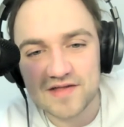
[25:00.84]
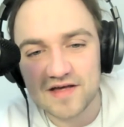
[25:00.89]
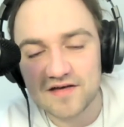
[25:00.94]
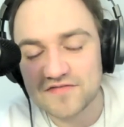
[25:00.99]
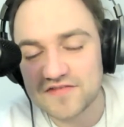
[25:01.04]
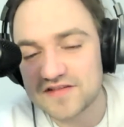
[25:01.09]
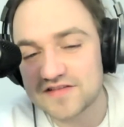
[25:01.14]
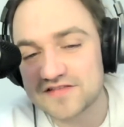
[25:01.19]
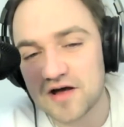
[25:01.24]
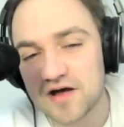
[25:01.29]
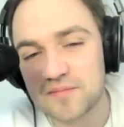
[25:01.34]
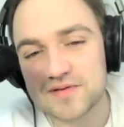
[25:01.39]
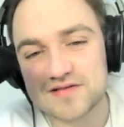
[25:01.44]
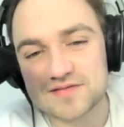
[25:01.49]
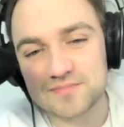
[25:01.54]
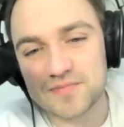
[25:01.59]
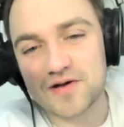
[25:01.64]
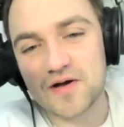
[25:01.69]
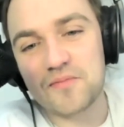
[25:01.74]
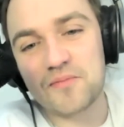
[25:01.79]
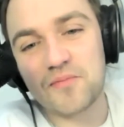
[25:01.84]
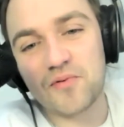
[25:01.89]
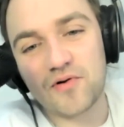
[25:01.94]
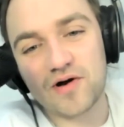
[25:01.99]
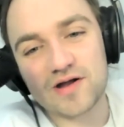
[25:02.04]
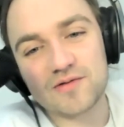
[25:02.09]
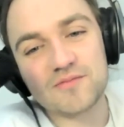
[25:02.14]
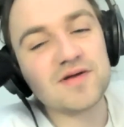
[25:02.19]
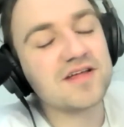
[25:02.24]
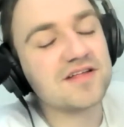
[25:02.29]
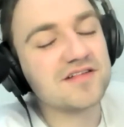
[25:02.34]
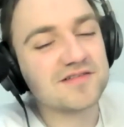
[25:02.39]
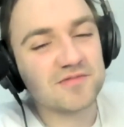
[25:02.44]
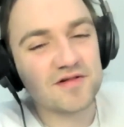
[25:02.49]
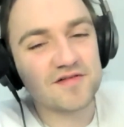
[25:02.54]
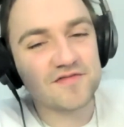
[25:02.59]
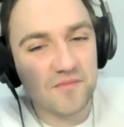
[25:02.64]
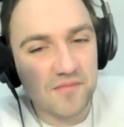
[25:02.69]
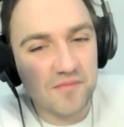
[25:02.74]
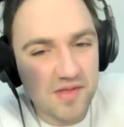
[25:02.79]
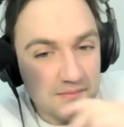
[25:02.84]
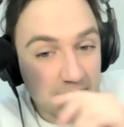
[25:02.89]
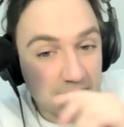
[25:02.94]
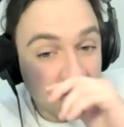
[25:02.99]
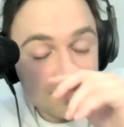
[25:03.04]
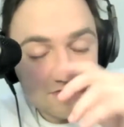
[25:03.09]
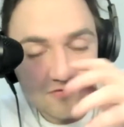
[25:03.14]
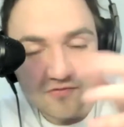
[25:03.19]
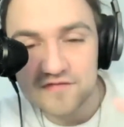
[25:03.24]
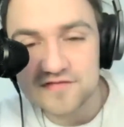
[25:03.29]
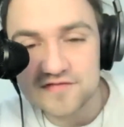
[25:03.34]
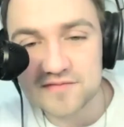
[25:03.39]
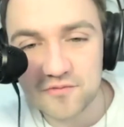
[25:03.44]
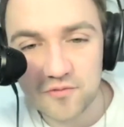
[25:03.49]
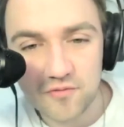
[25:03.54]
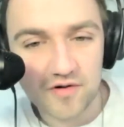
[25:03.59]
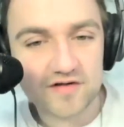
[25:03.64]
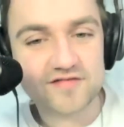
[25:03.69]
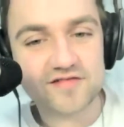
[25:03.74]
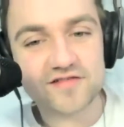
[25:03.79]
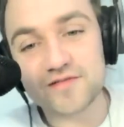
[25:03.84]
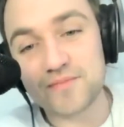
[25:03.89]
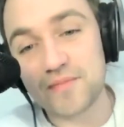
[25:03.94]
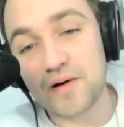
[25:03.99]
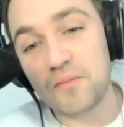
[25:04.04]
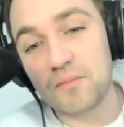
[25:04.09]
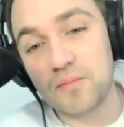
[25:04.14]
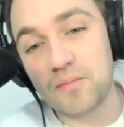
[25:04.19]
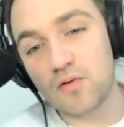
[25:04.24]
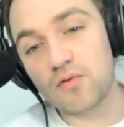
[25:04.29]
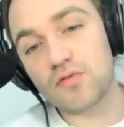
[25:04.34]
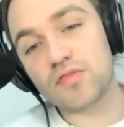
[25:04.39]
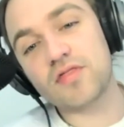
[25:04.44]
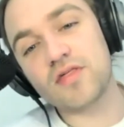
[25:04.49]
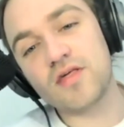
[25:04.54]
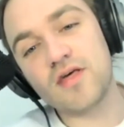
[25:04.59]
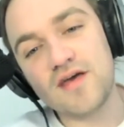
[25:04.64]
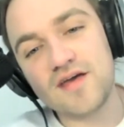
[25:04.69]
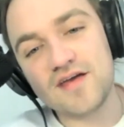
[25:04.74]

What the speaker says: if these topics become boring, we can switch from them. But I do have some questions about both.